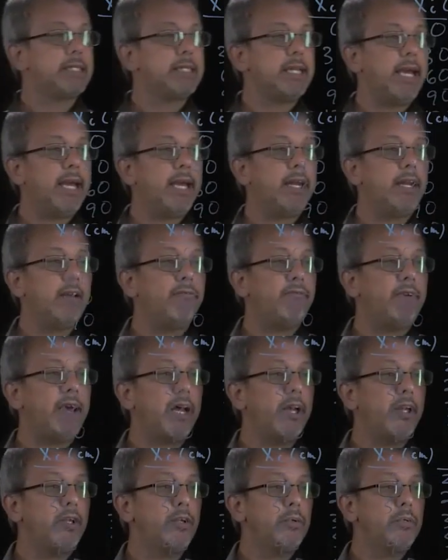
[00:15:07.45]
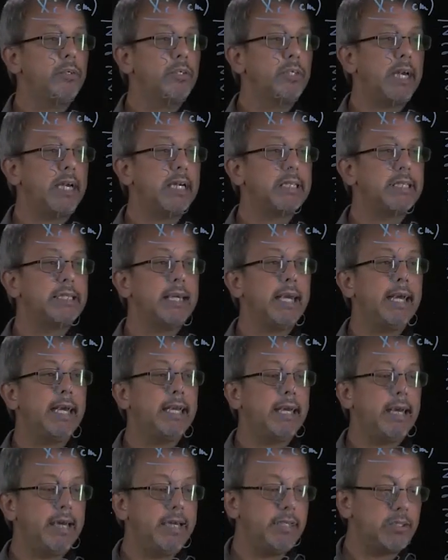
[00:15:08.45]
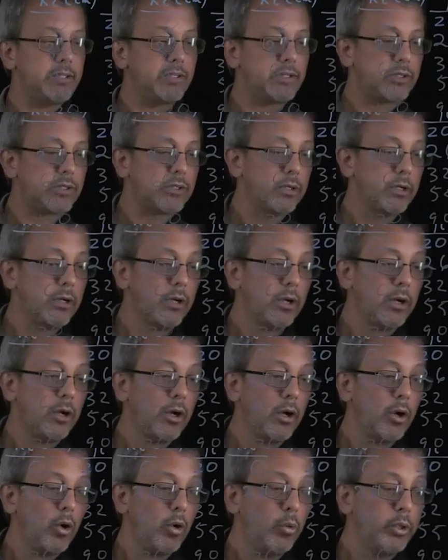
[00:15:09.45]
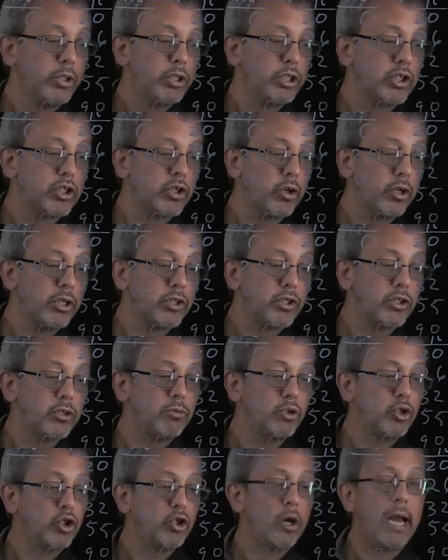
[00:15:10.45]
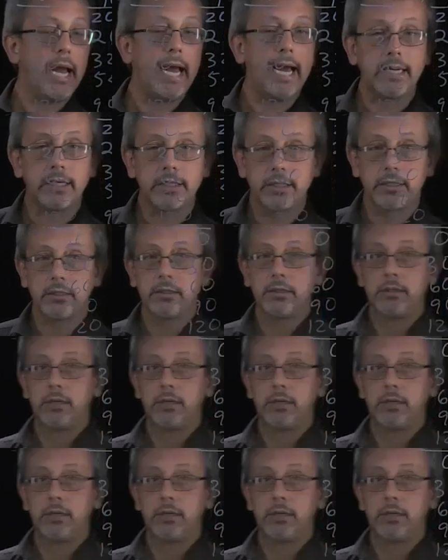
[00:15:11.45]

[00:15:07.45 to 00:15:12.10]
negative values as the end heights, which is going to subtract